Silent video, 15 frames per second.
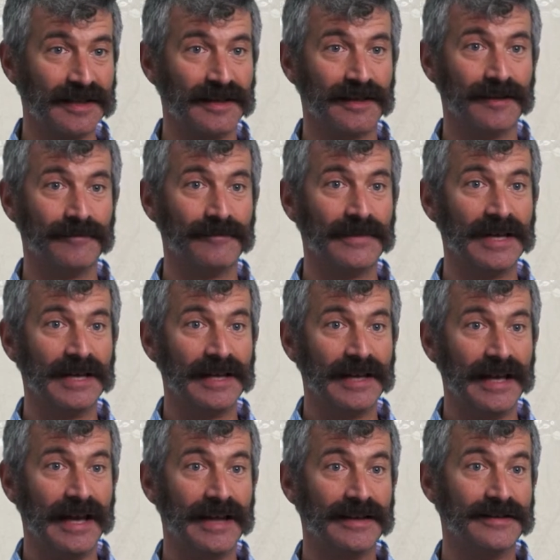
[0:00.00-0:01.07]
Um,
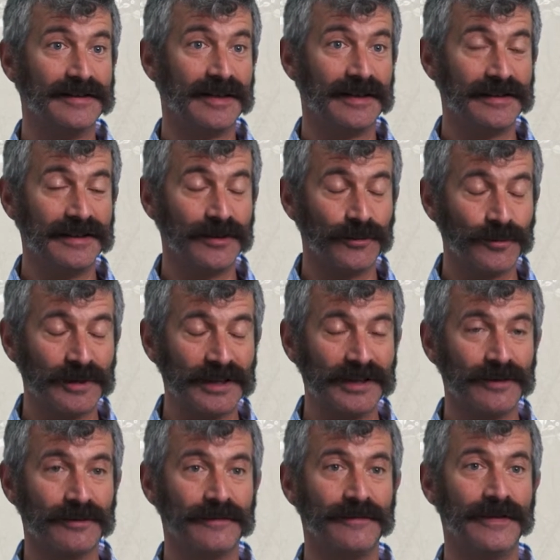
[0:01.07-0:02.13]
and uh, you know really
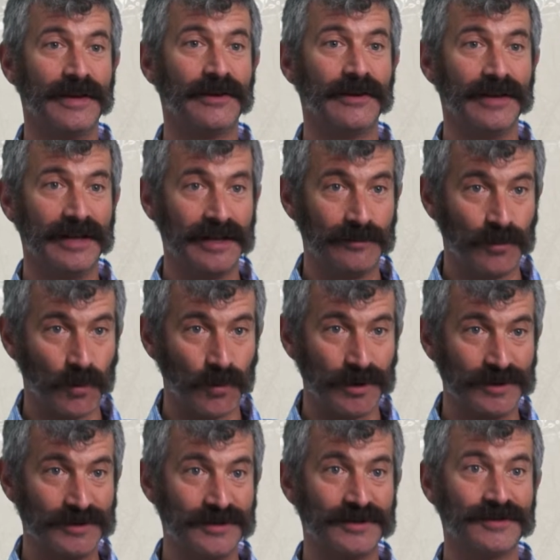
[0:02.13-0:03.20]
are very
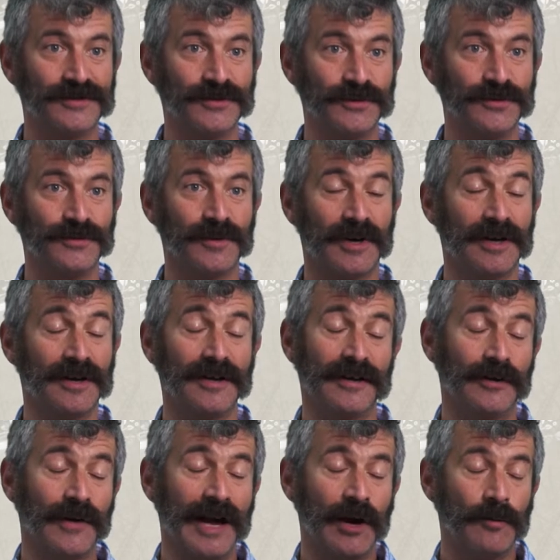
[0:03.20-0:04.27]
important to uh, you
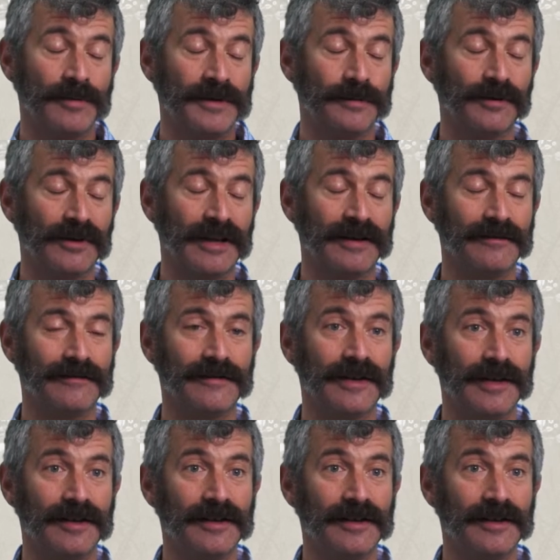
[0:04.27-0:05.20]
know how people have